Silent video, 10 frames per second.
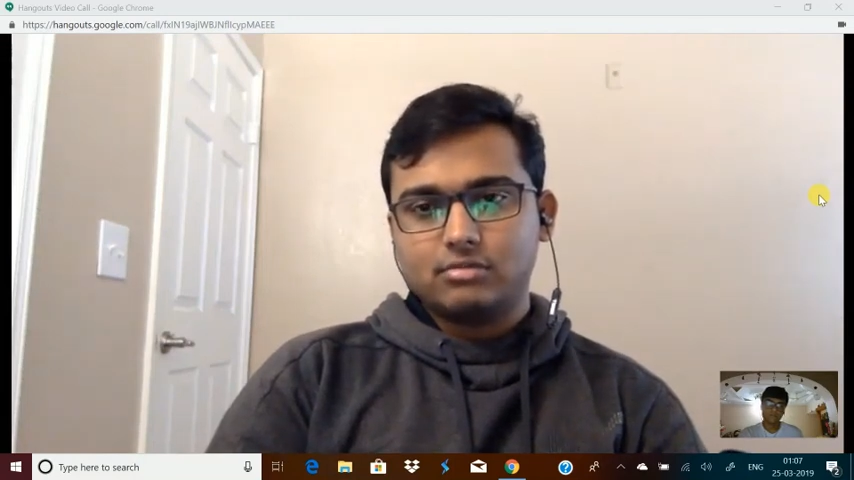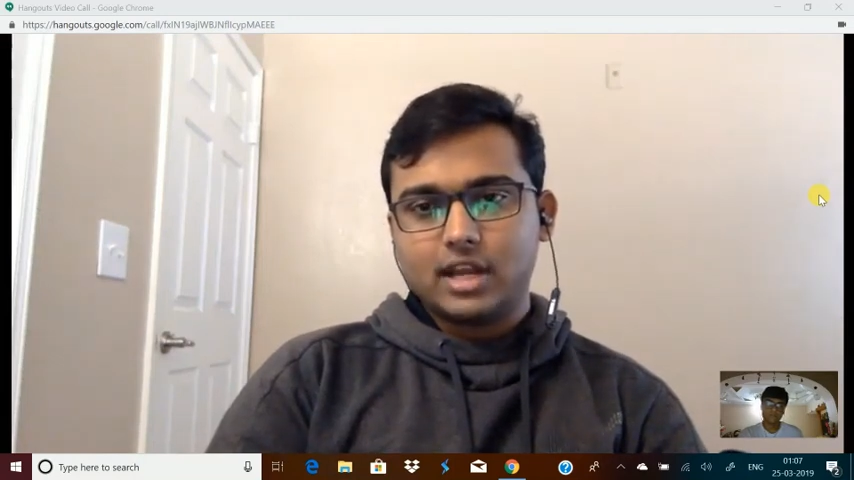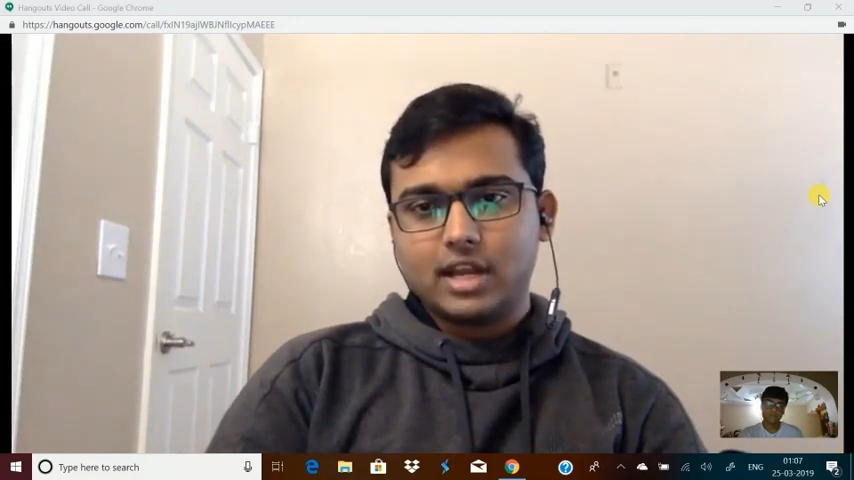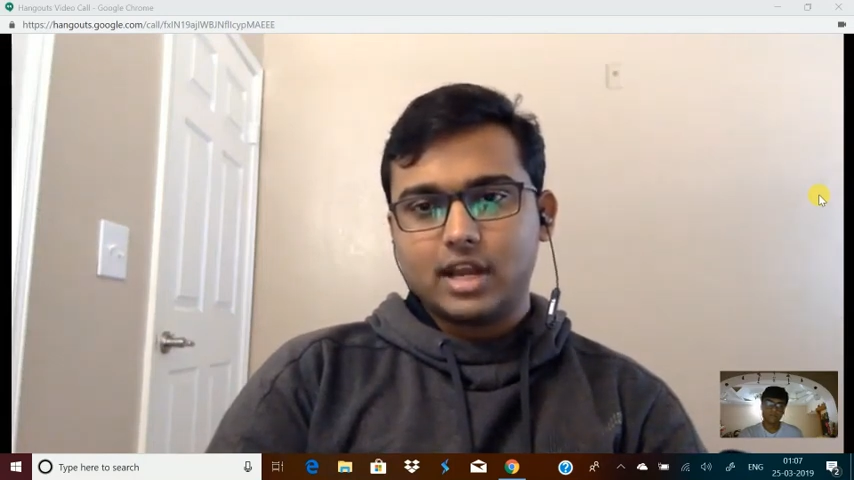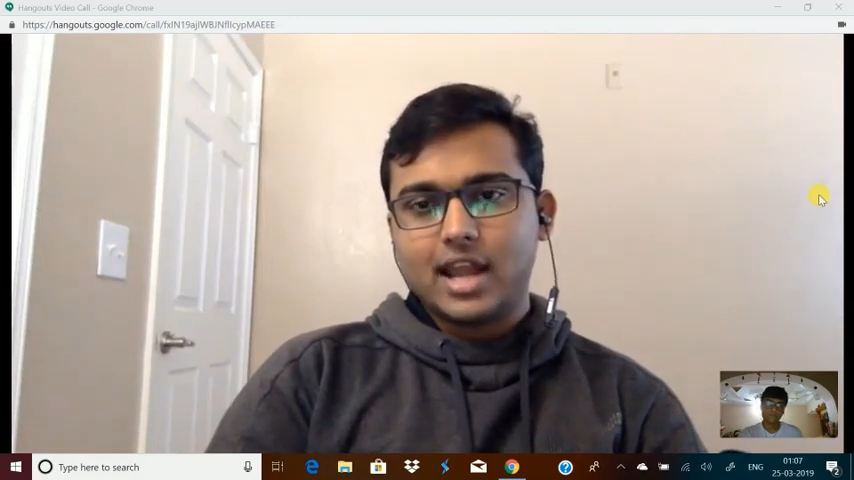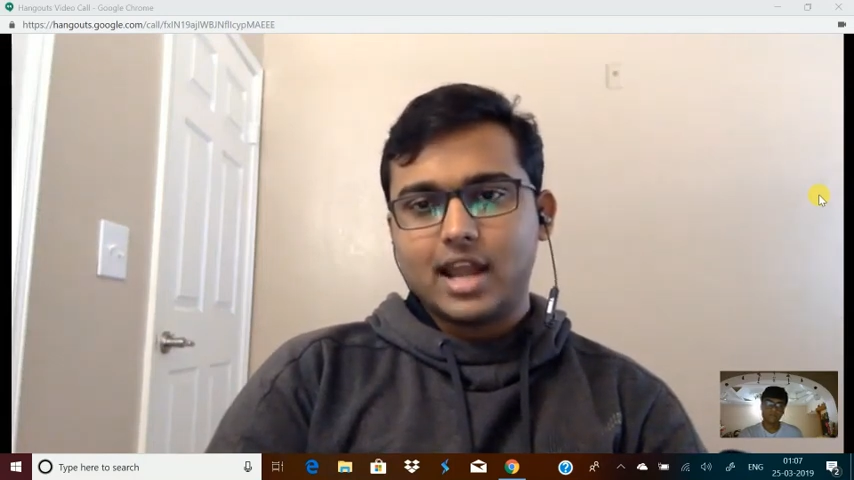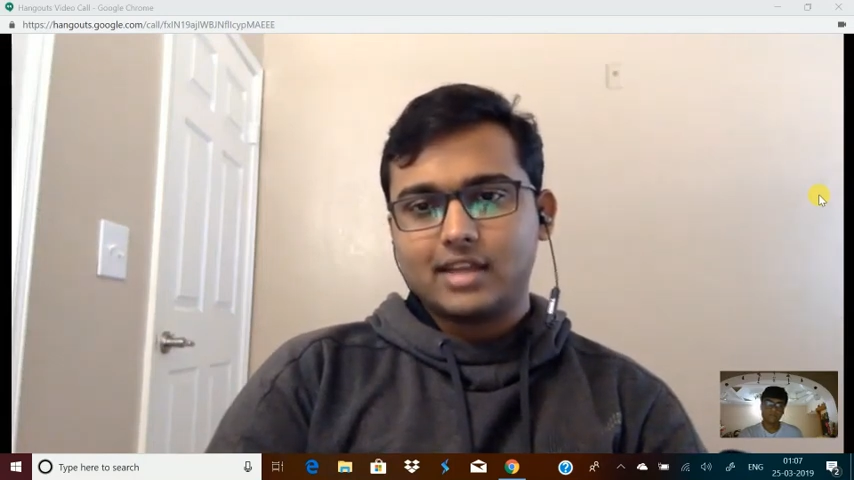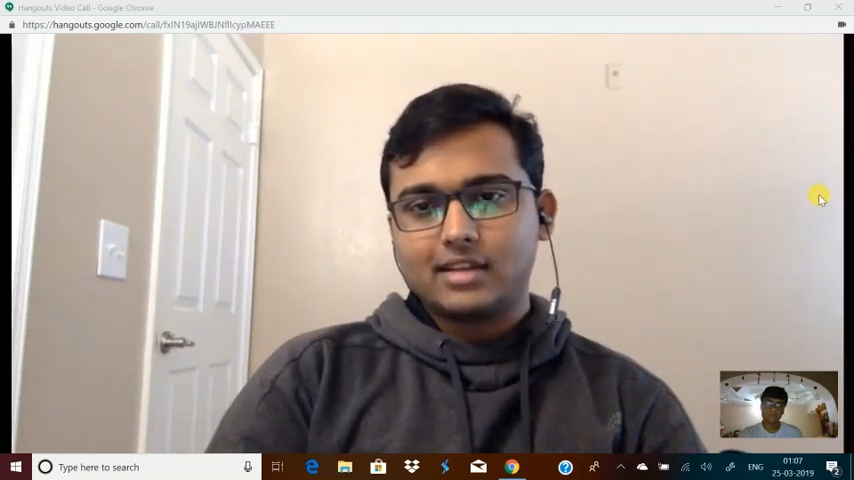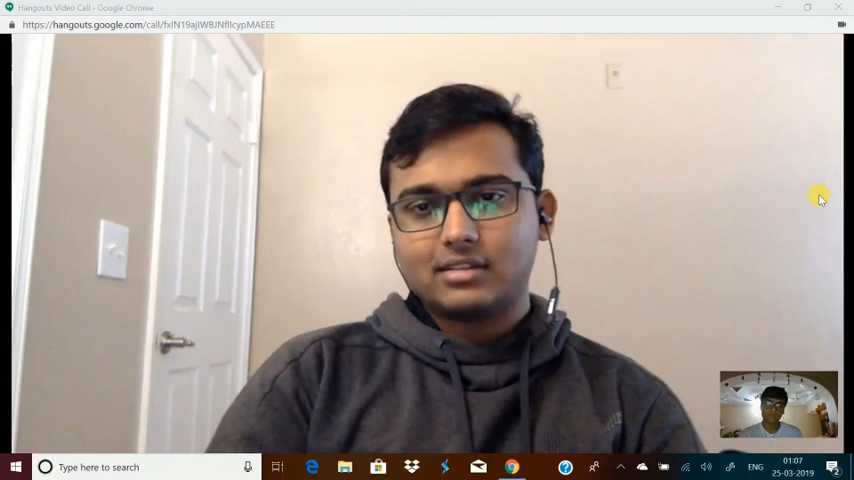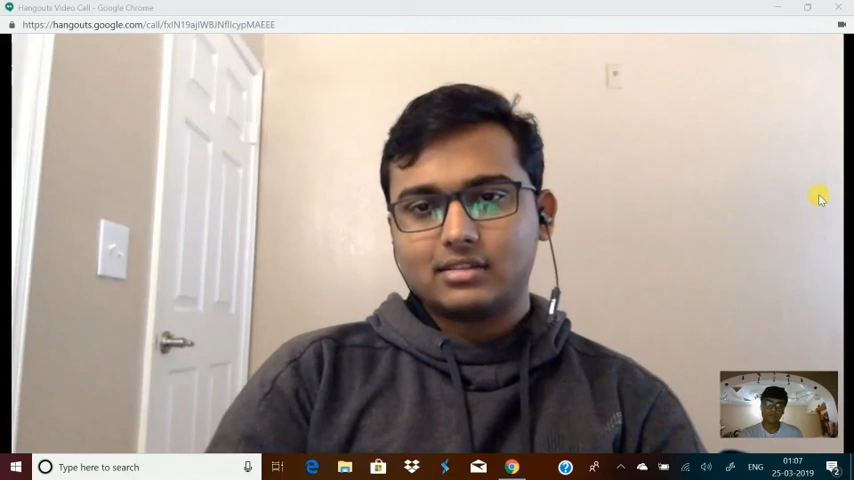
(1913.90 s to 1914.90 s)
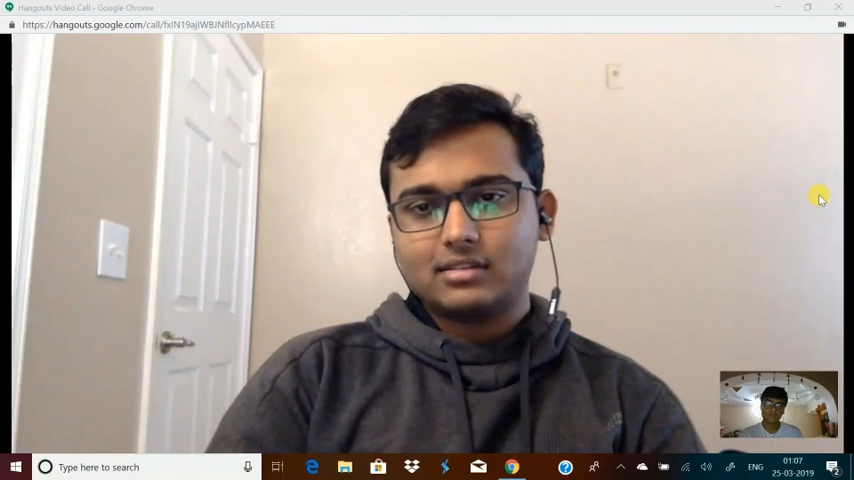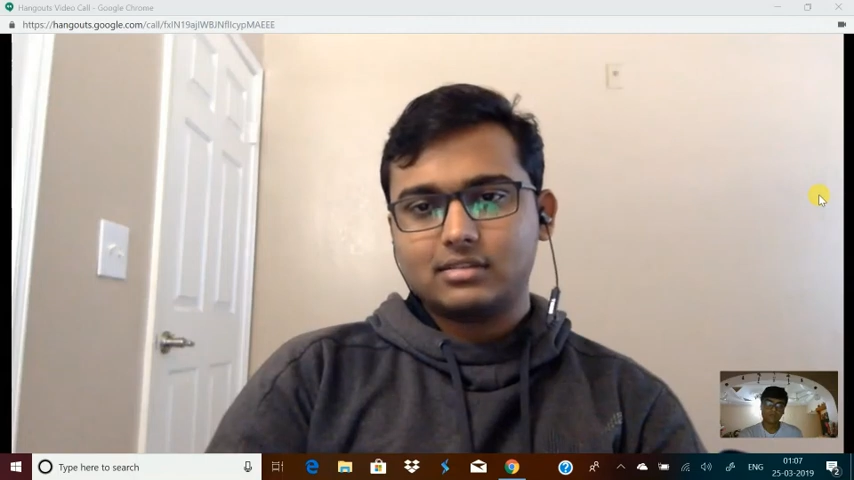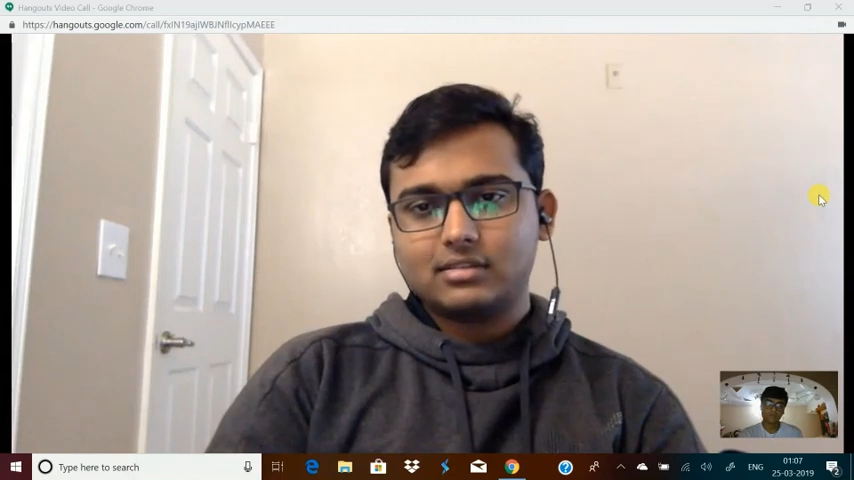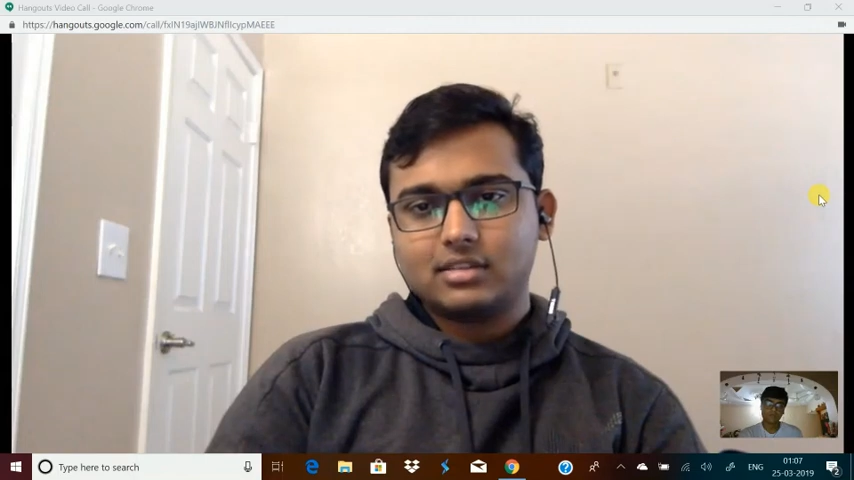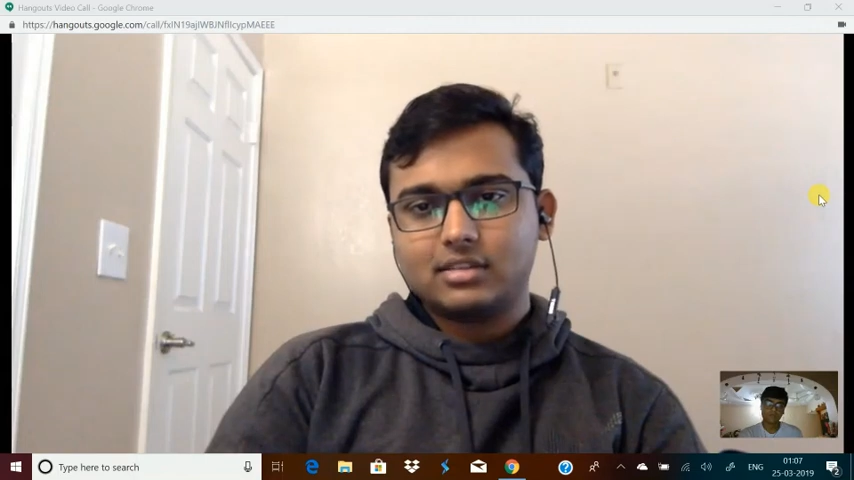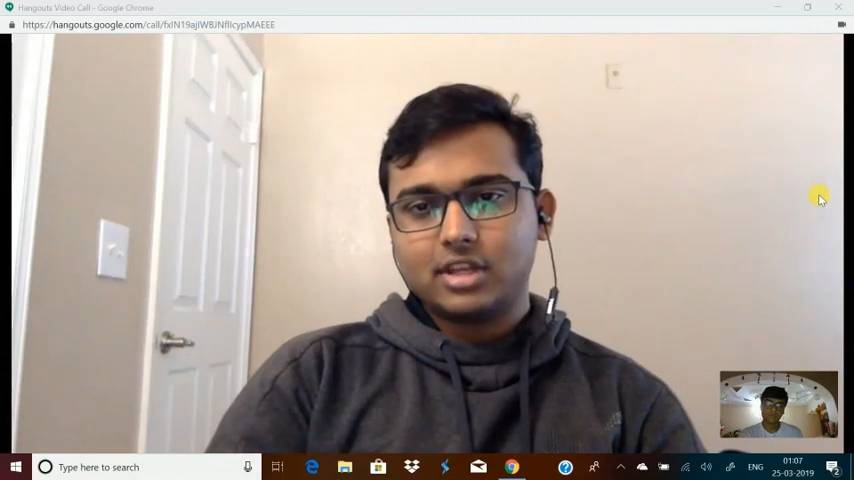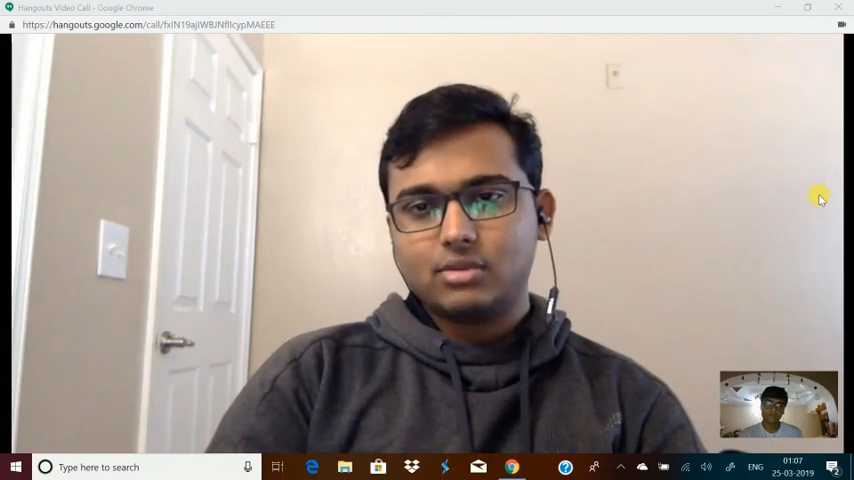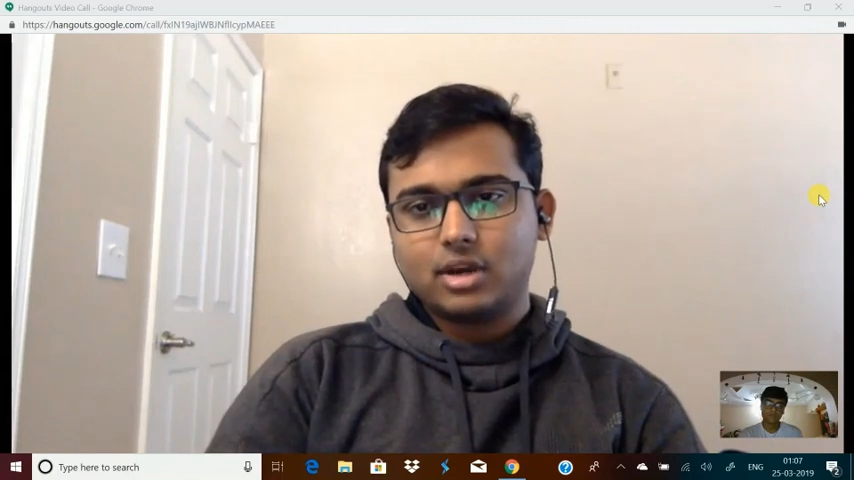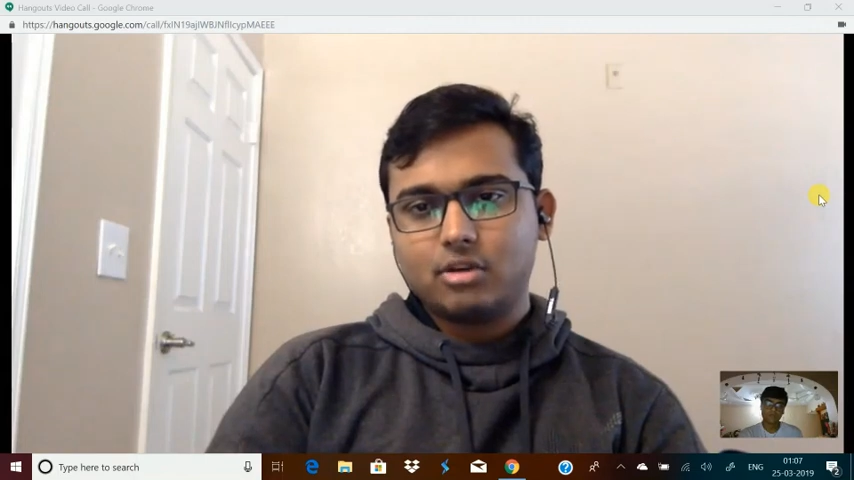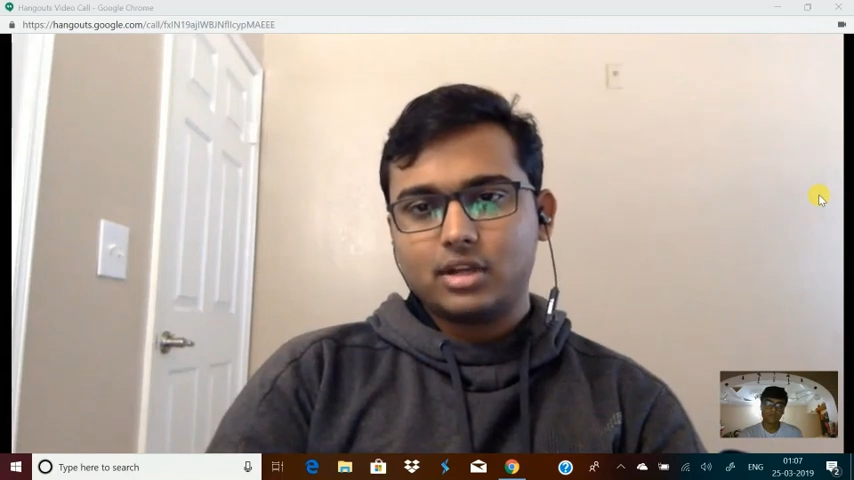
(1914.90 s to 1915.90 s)
And I like the way
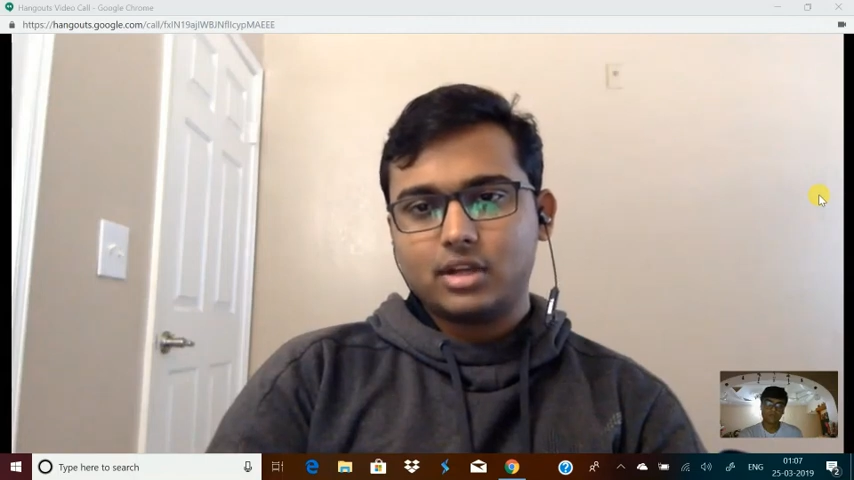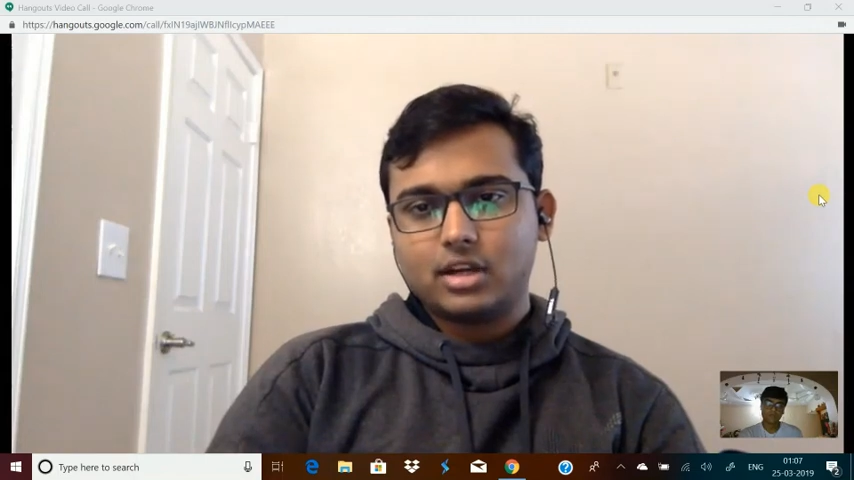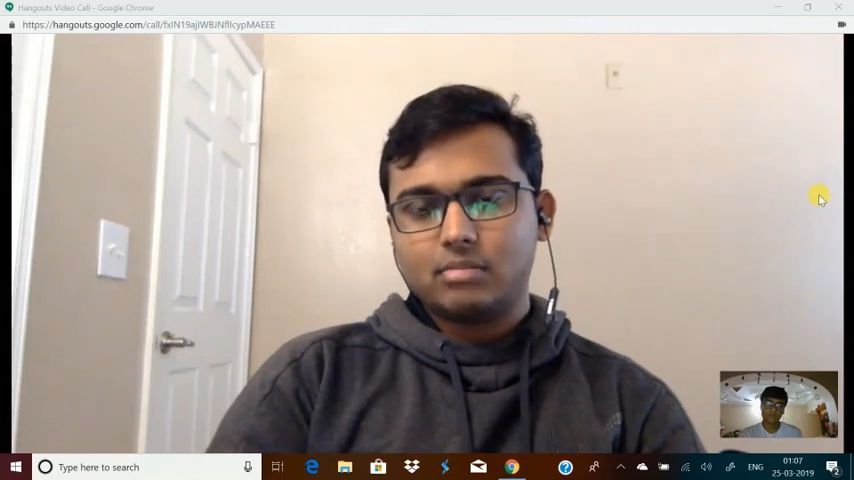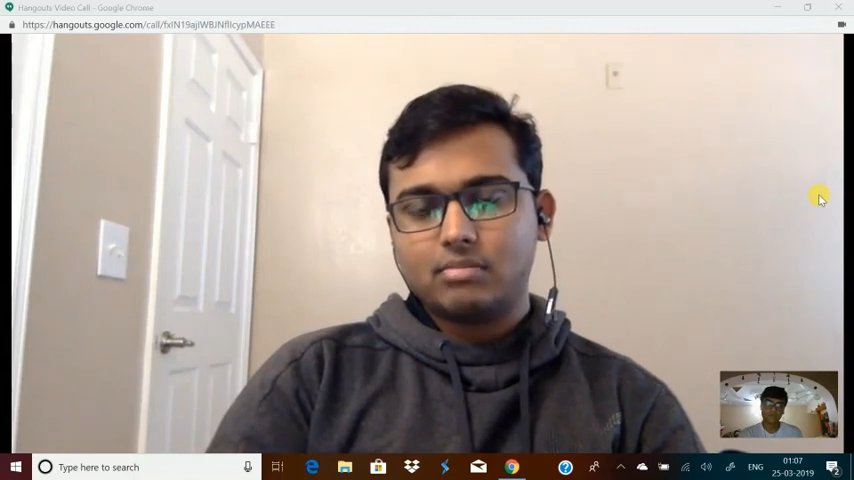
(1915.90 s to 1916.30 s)
you are doing it,